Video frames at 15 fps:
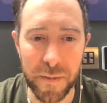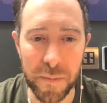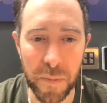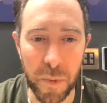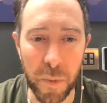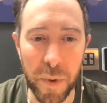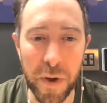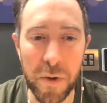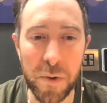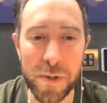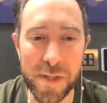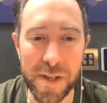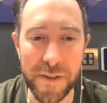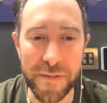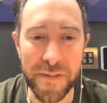We're
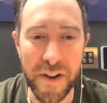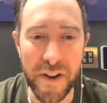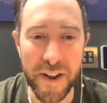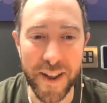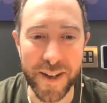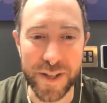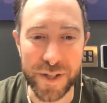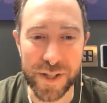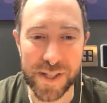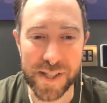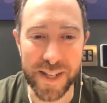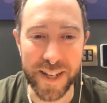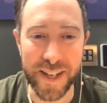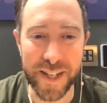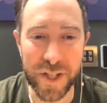also very
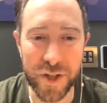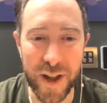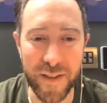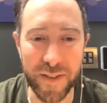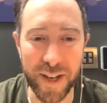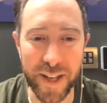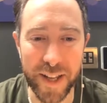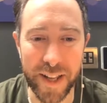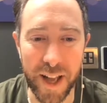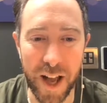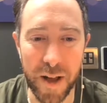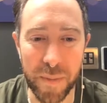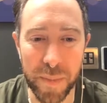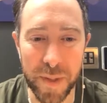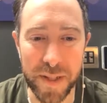interested in traveling
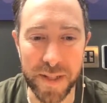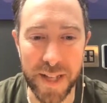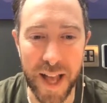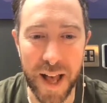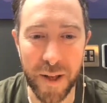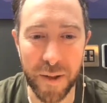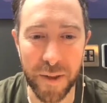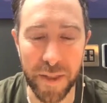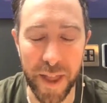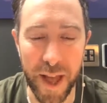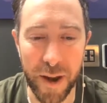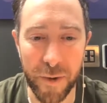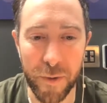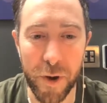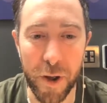up and down
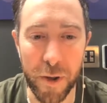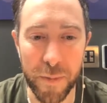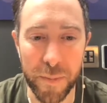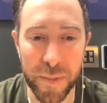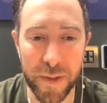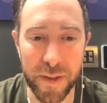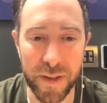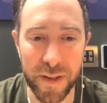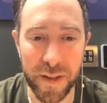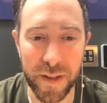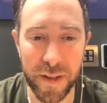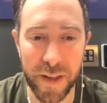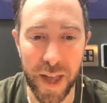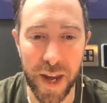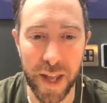that rope,
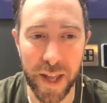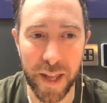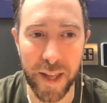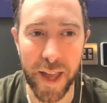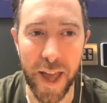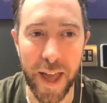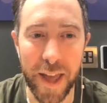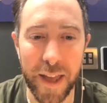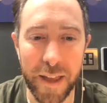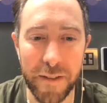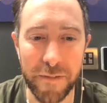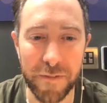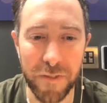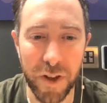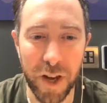getting a
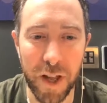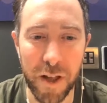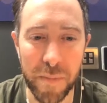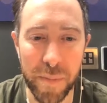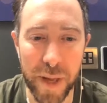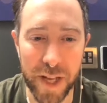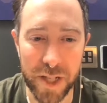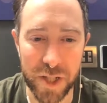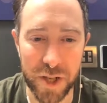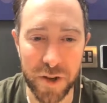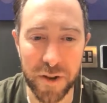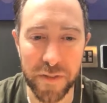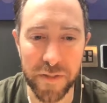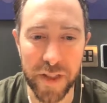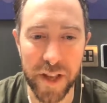fuller
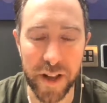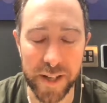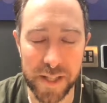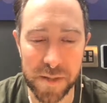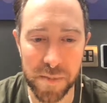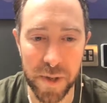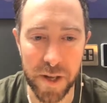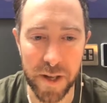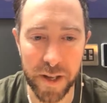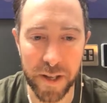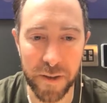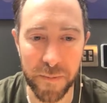picture of the iceberg.